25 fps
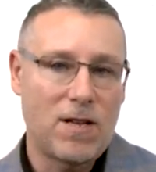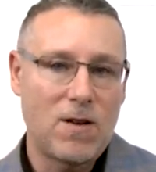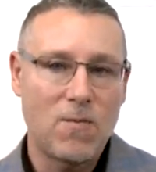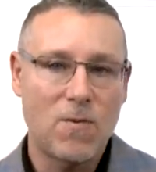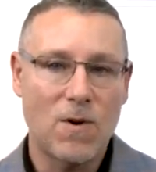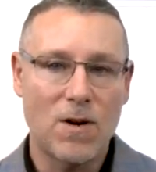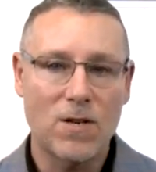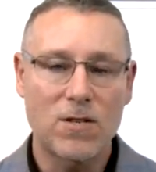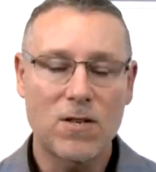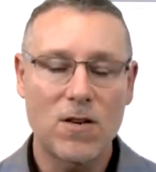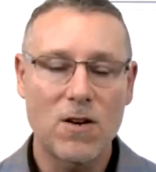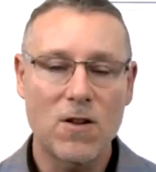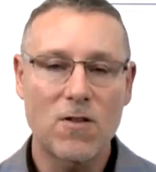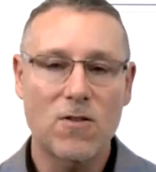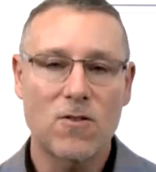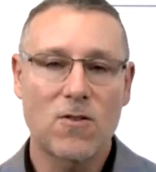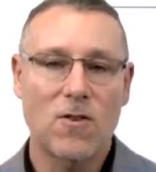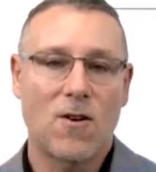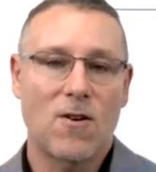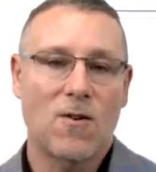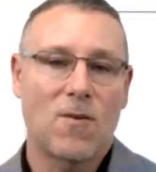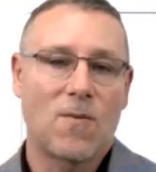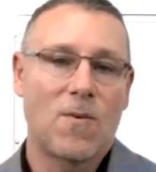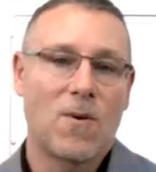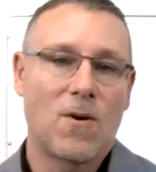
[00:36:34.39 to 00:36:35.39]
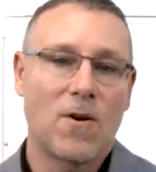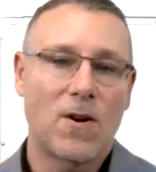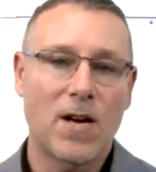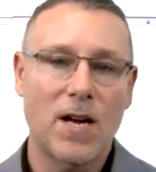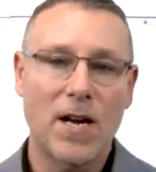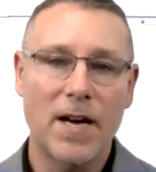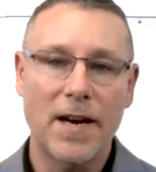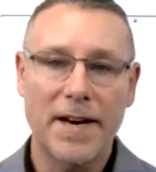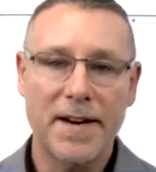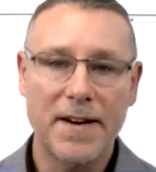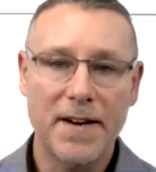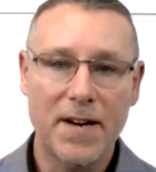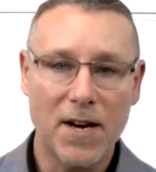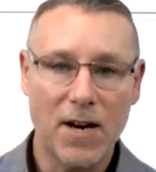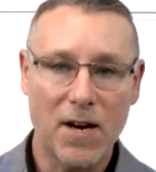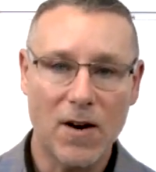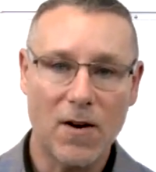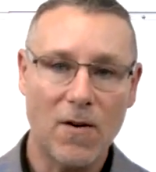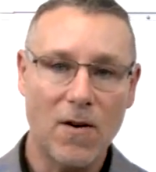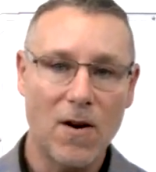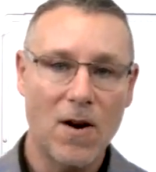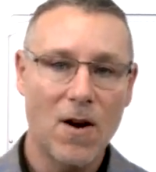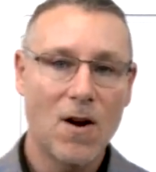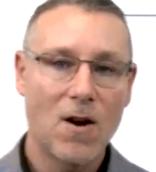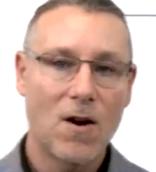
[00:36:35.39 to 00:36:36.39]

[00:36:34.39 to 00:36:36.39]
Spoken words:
want you to start working in Go.